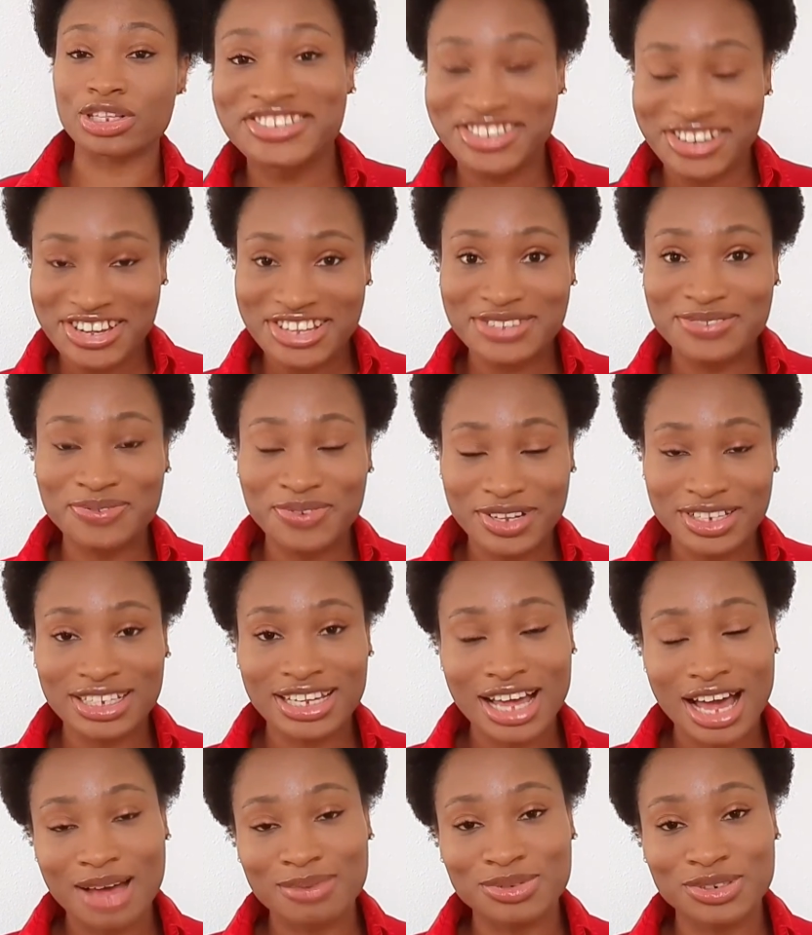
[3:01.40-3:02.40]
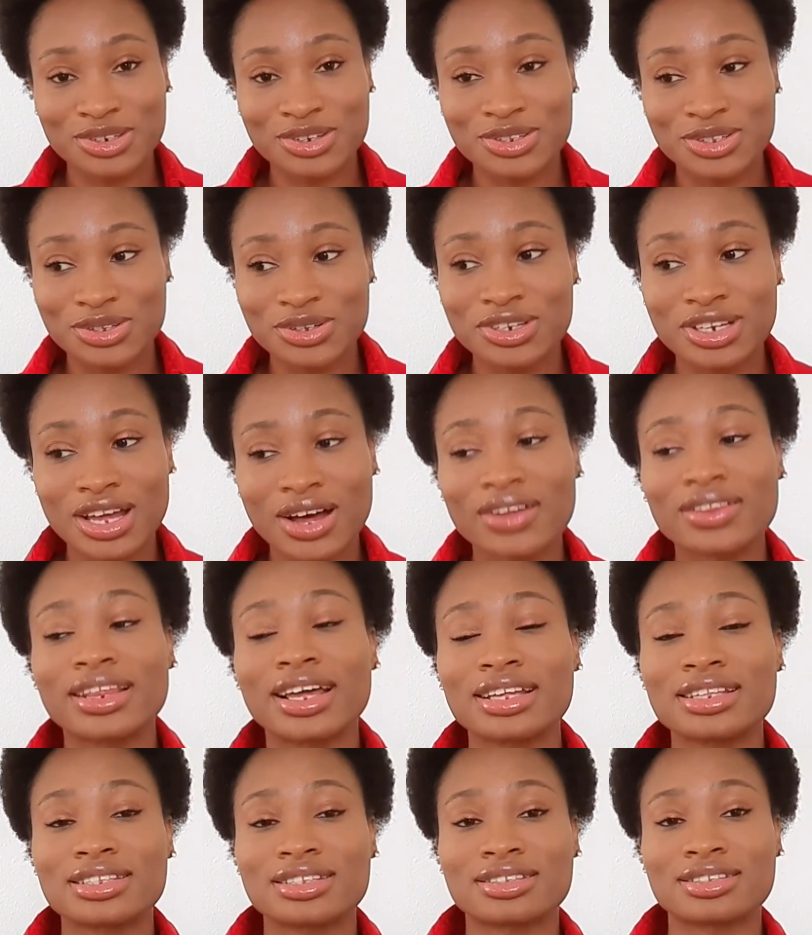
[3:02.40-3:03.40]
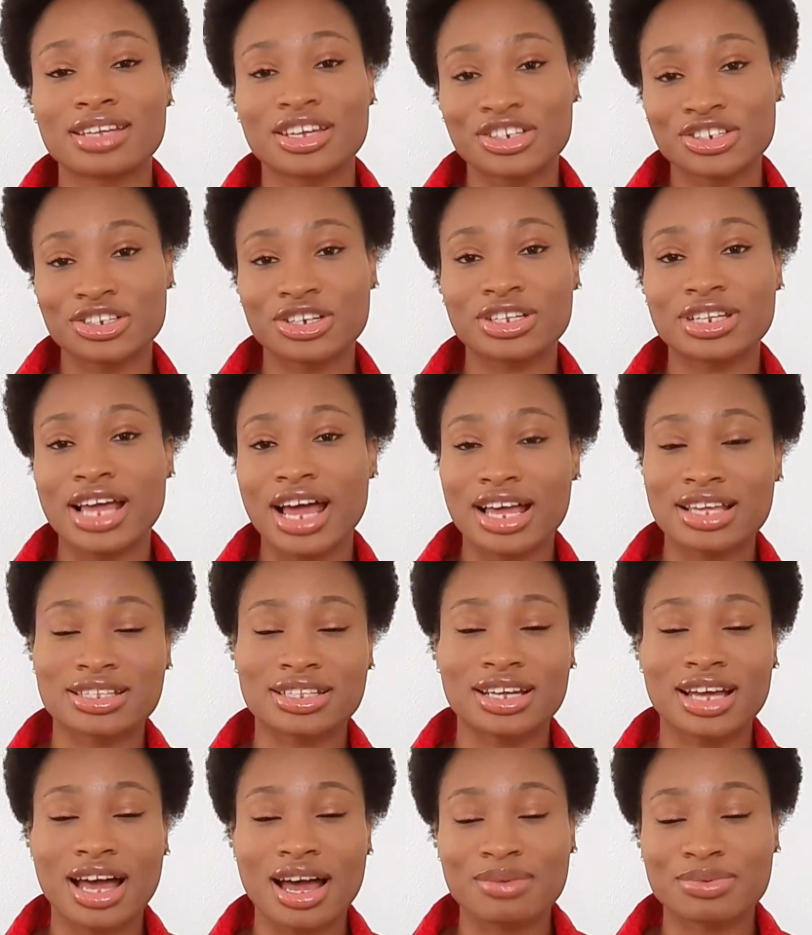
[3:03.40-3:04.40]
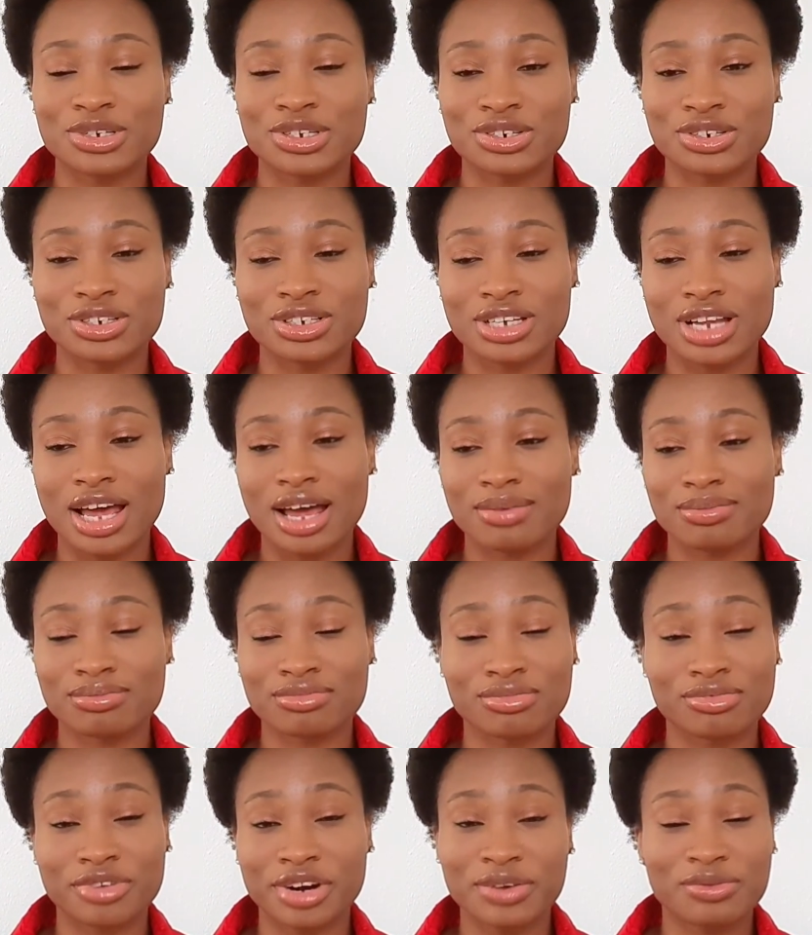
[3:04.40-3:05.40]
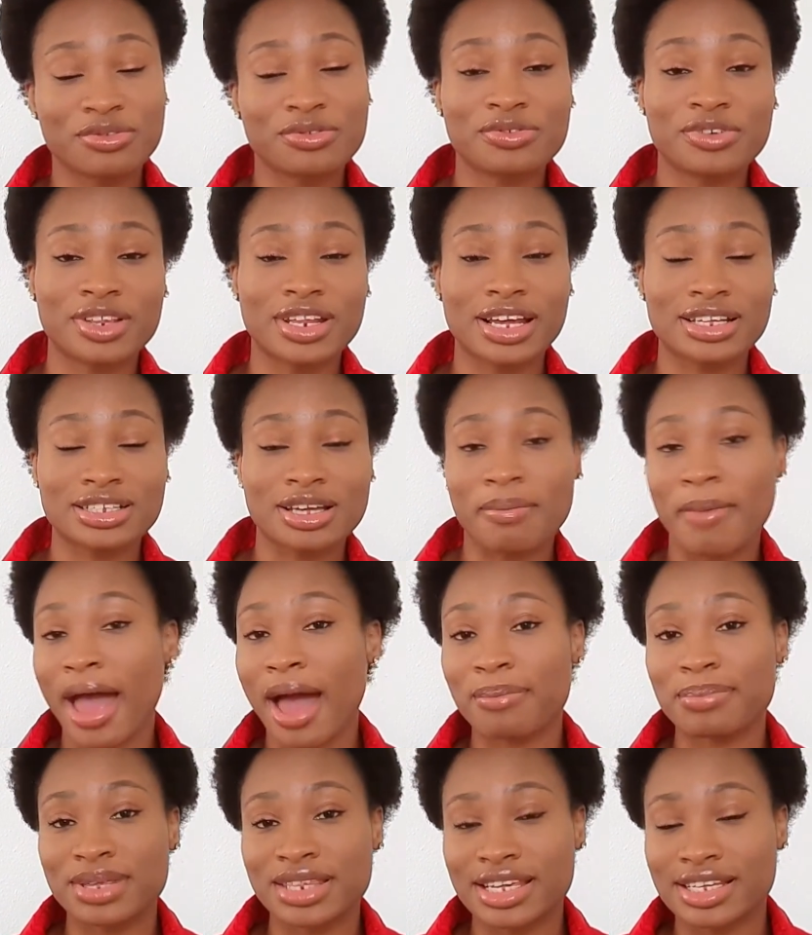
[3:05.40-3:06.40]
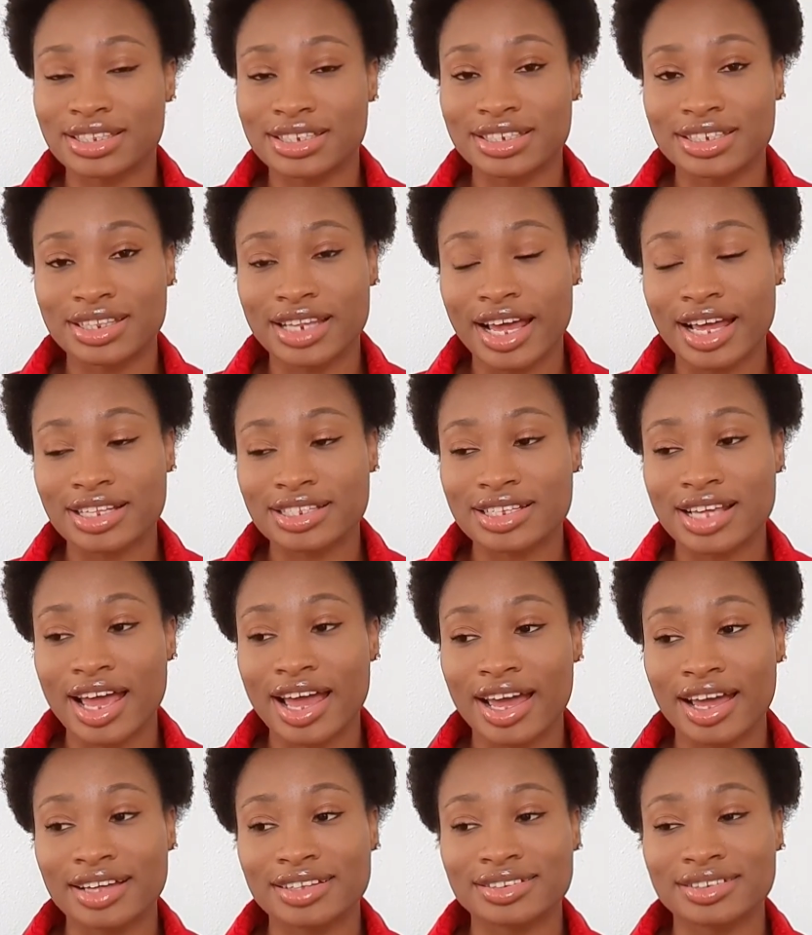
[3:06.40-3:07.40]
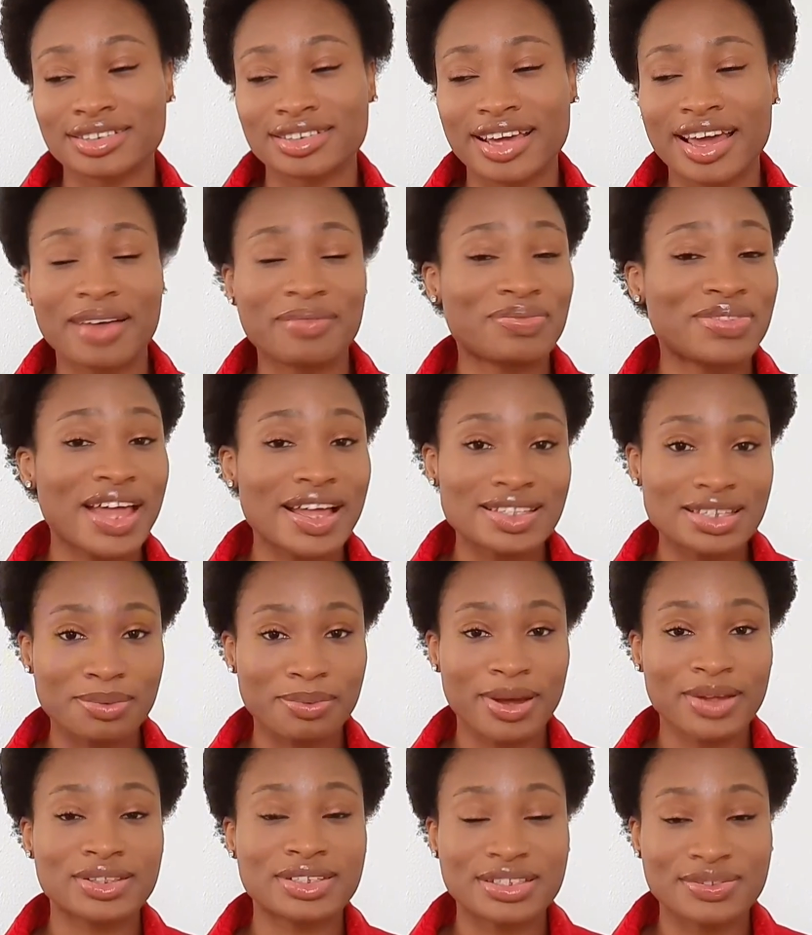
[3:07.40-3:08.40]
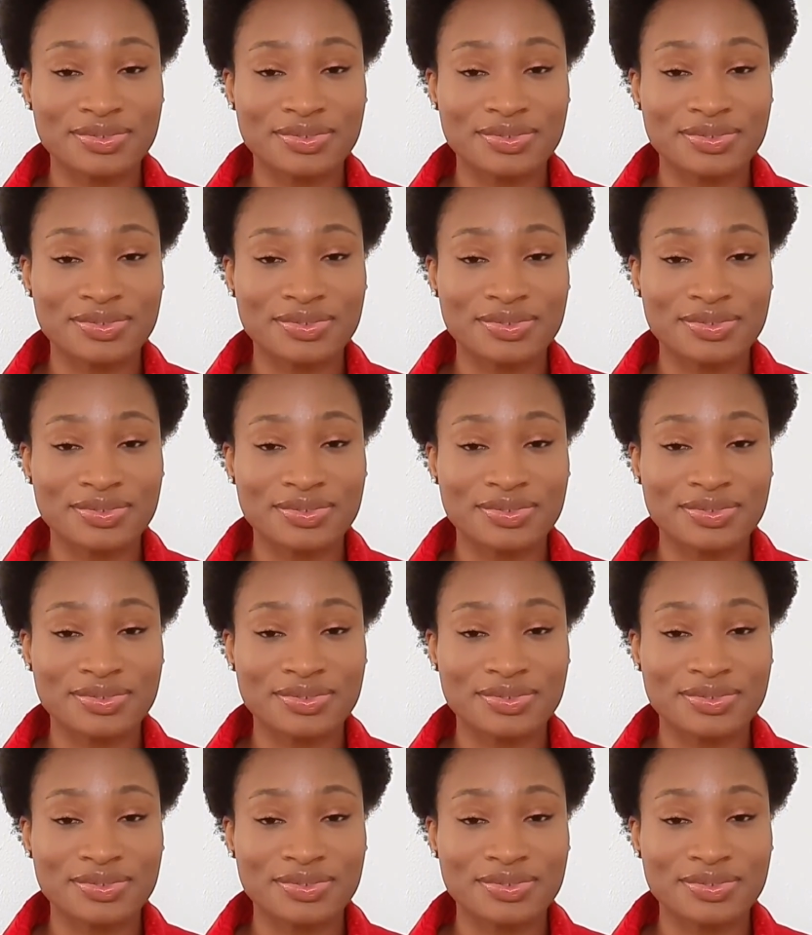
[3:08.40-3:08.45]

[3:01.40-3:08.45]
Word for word: just for the caption. So now that InShot has the caption, I'm grateful for that. I'm happy they did that. And yeah, that's about this